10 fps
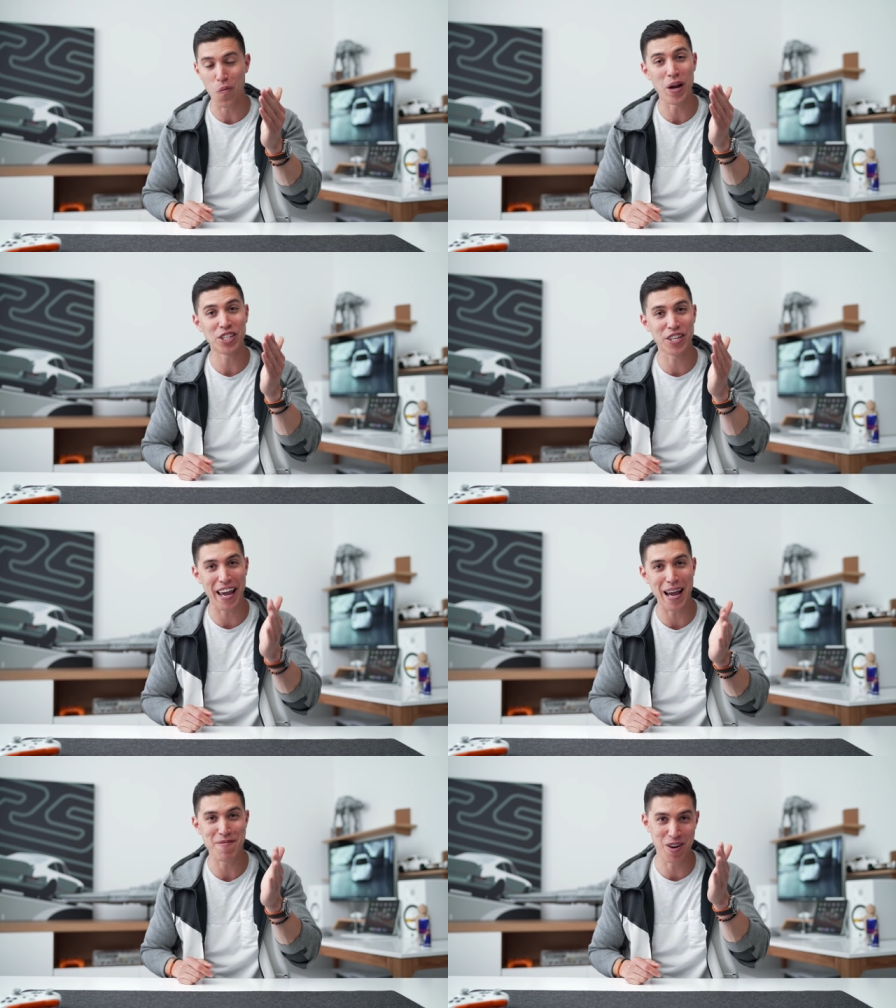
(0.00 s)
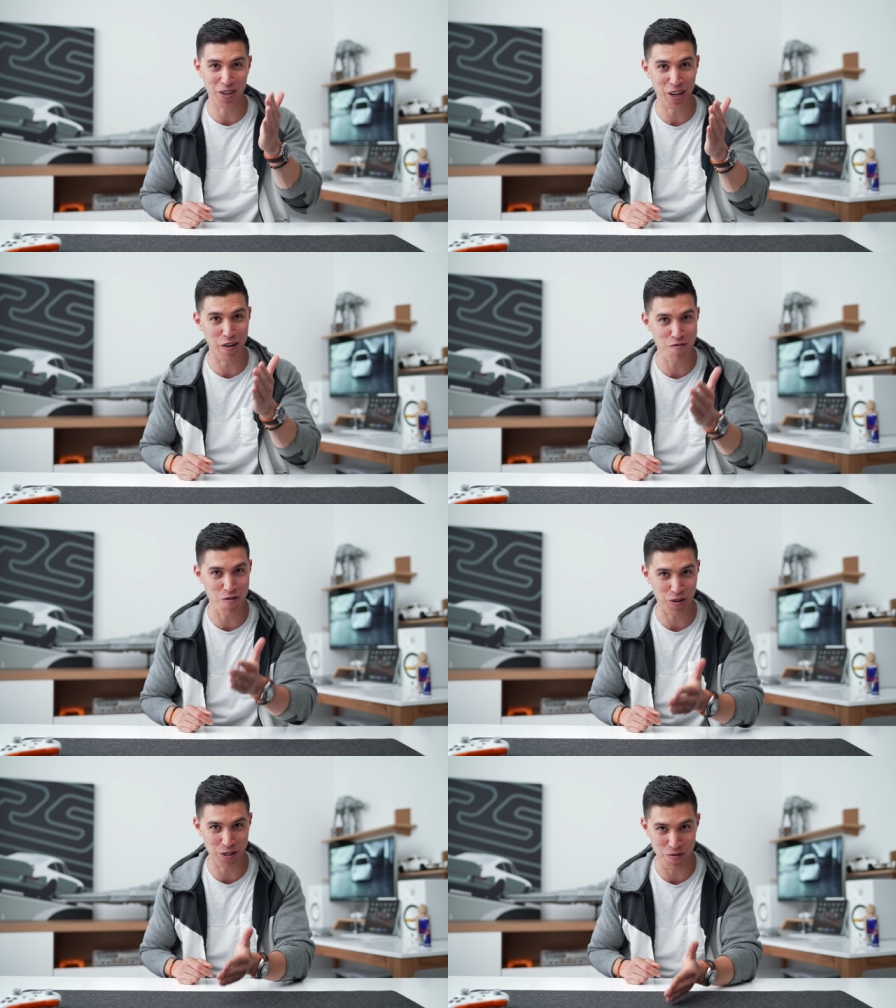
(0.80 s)
which game you're looking
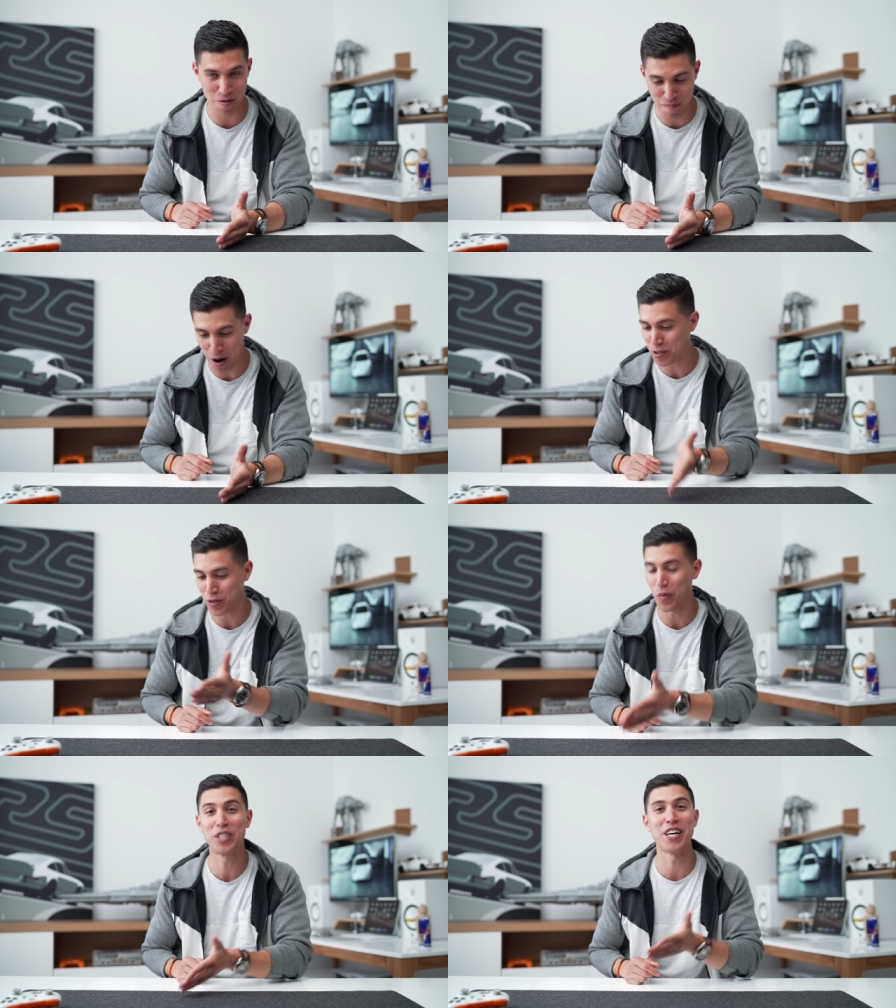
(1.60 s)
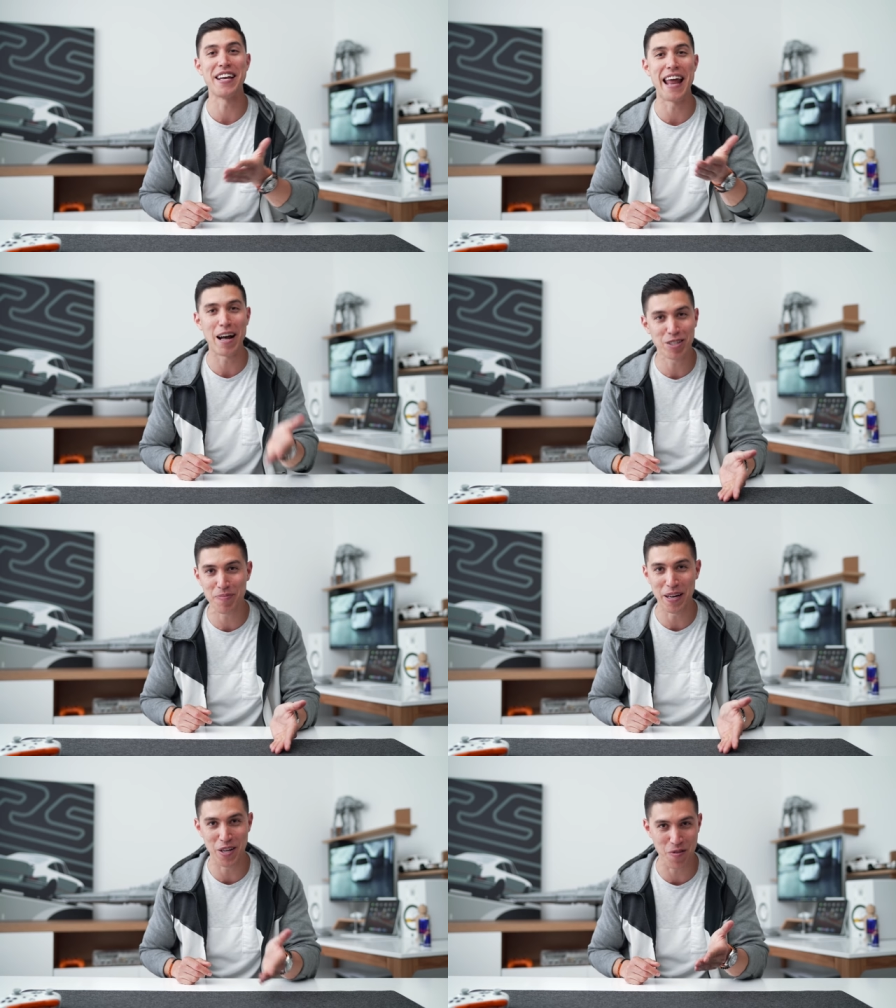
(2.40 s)
forward to the most, which
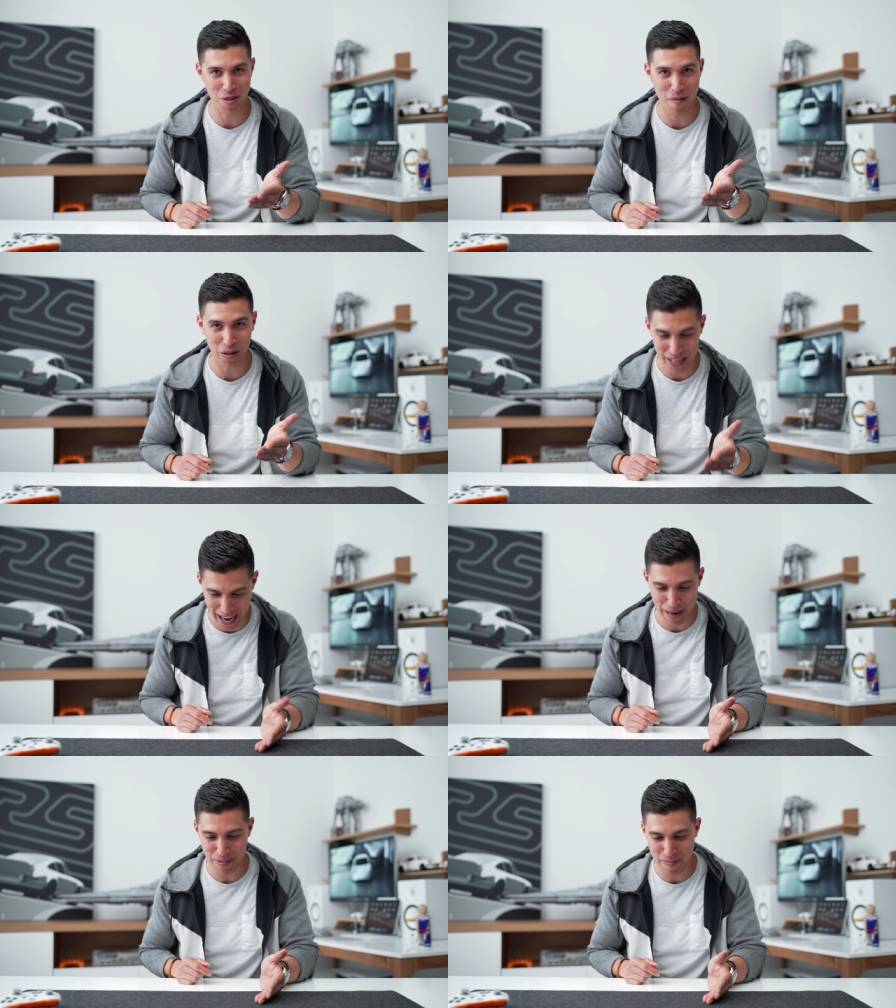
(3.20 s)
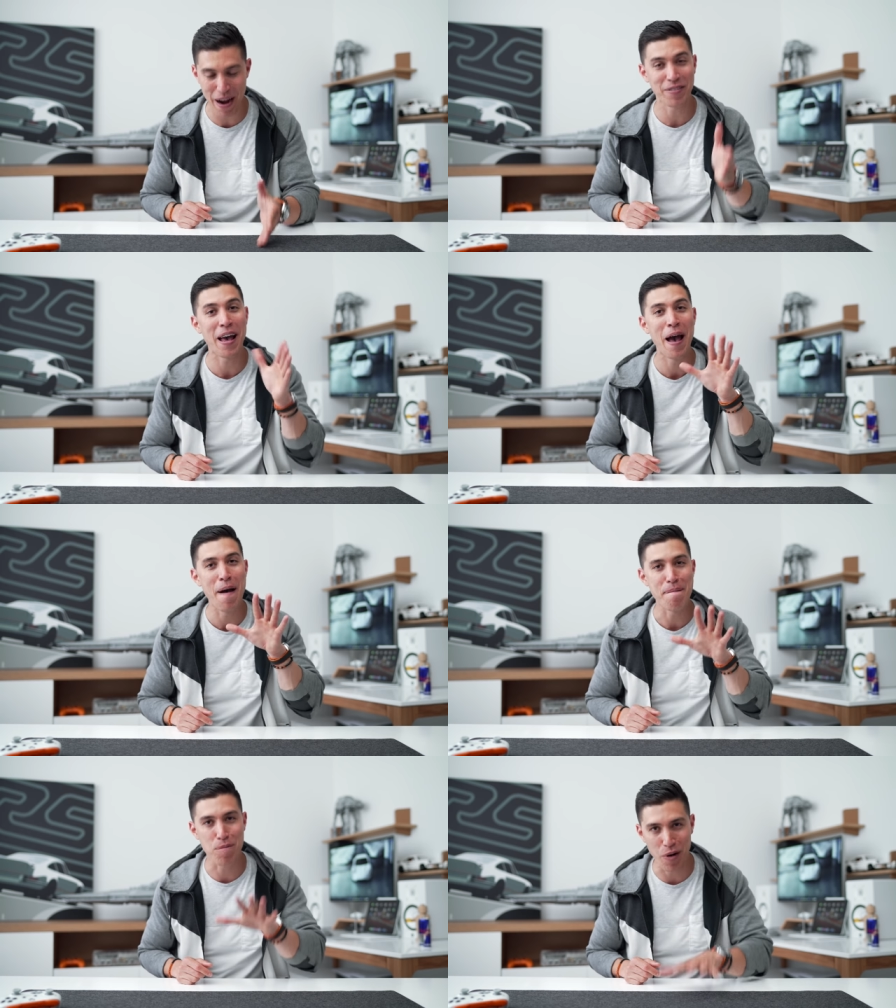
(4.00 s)
announcement you were the most hyped about.
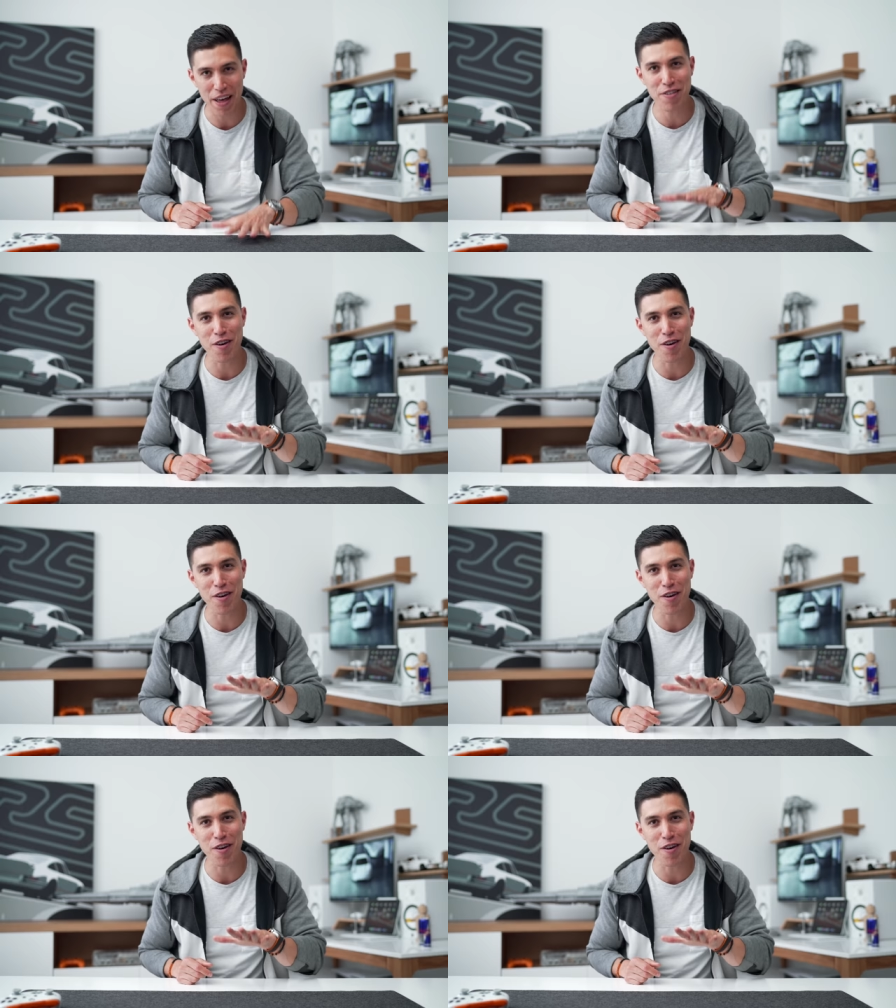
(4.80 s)
Breath